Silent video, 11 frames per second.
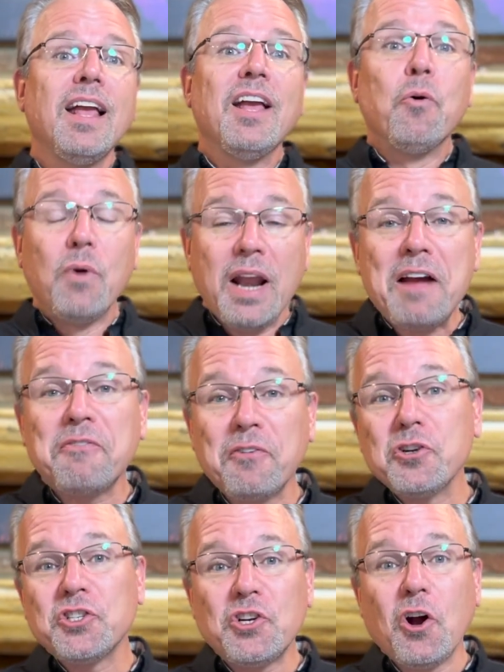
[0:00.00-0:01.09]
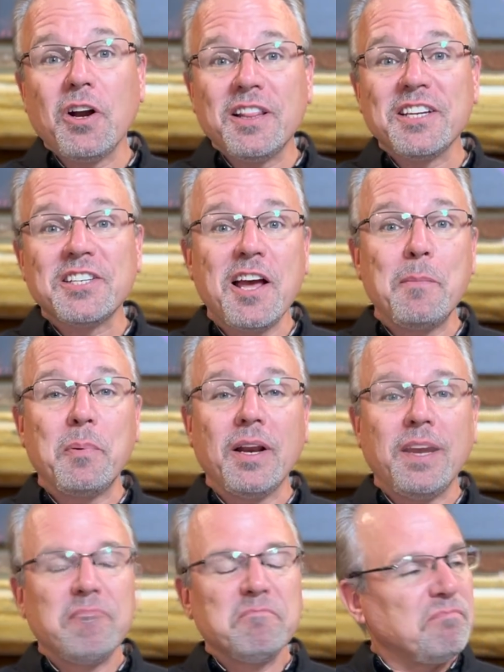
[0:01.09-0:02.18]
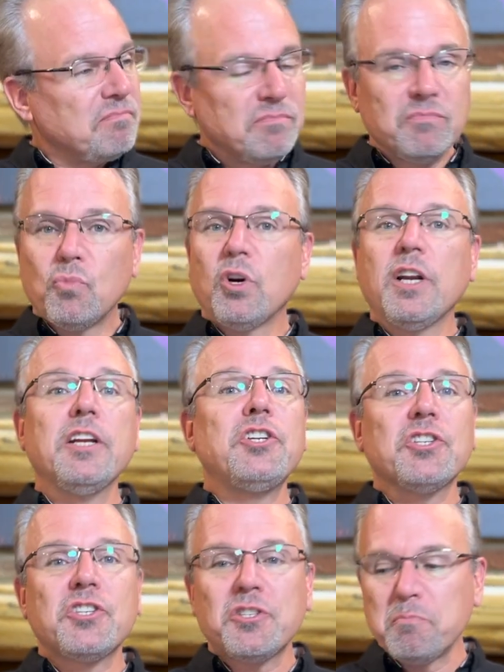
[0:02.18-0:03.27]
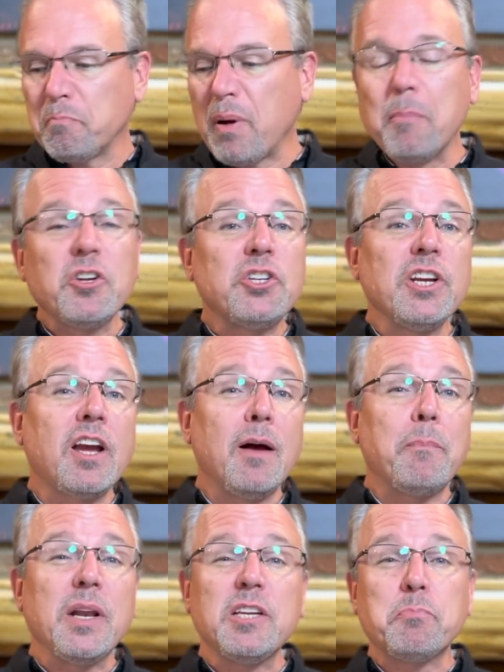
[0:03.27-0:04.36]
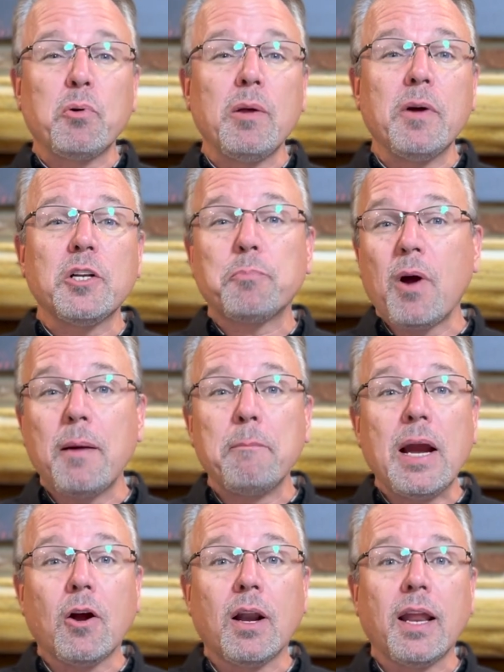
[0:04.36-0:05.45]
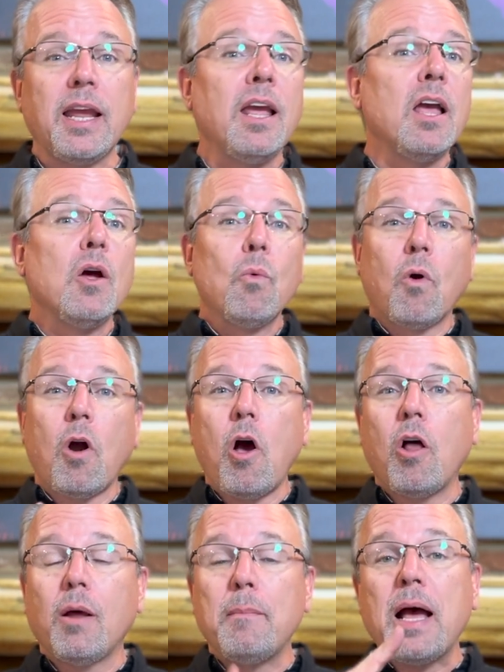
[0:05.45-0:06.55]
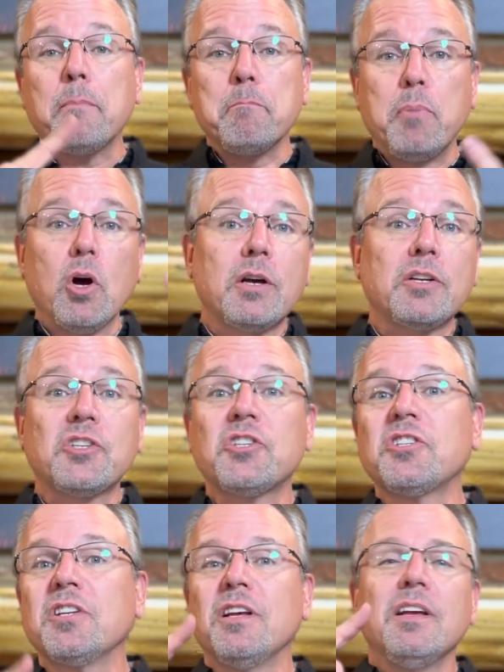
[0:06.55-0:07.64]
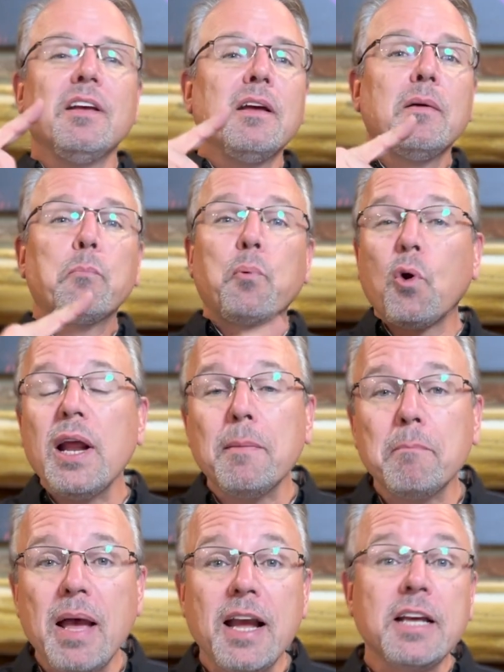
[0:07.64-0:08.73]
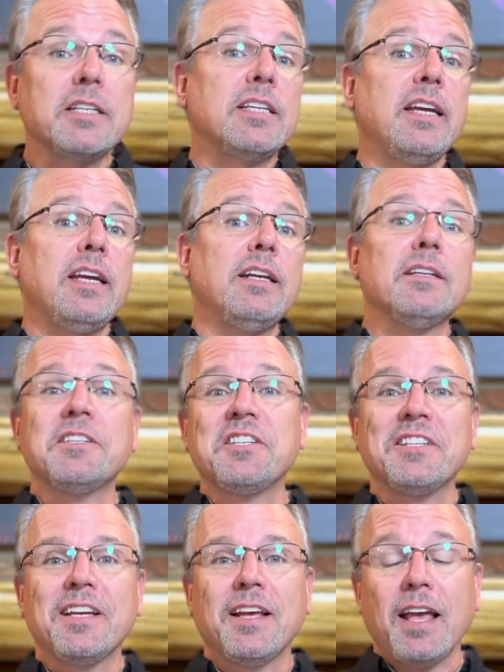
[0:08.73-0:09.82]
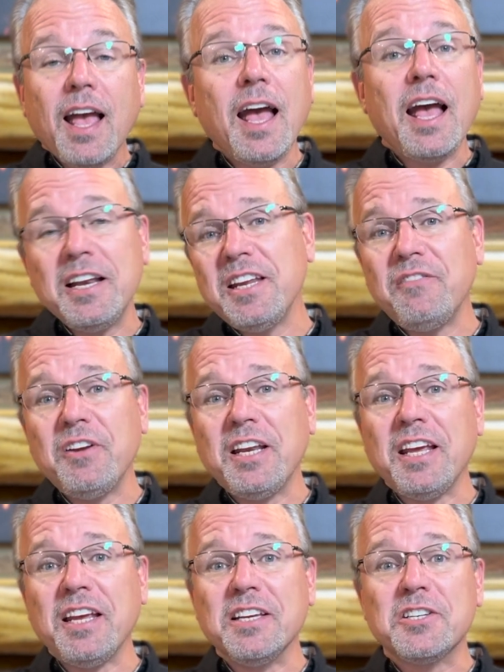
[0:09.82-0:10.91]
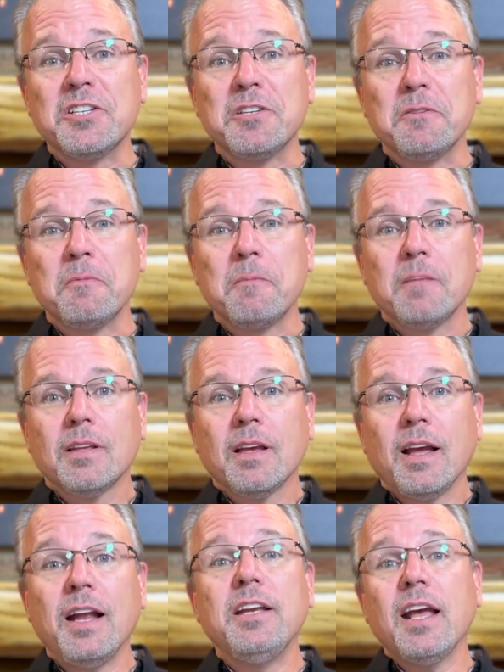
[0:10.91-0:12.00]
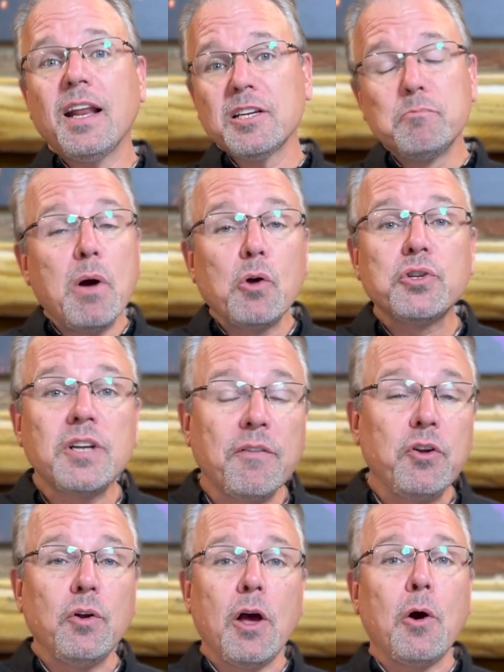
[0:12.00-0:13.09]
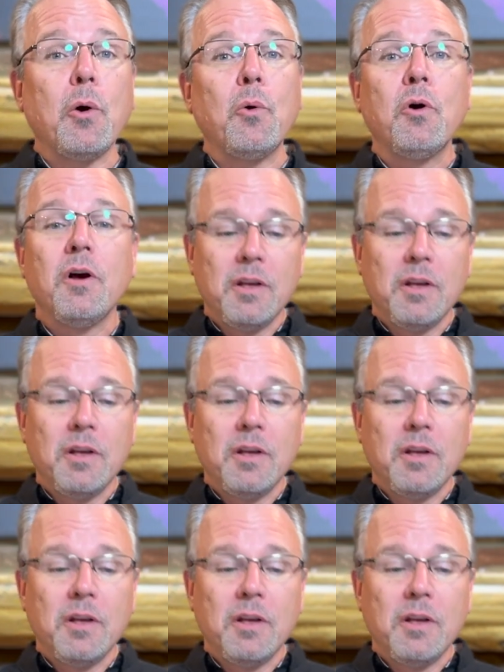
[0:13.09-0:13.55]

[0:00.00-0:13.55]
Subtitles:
When I first started this company, religious publishing companies pretty much primarily were all about books, print magazines, and DVDs. And yet, as most of you know,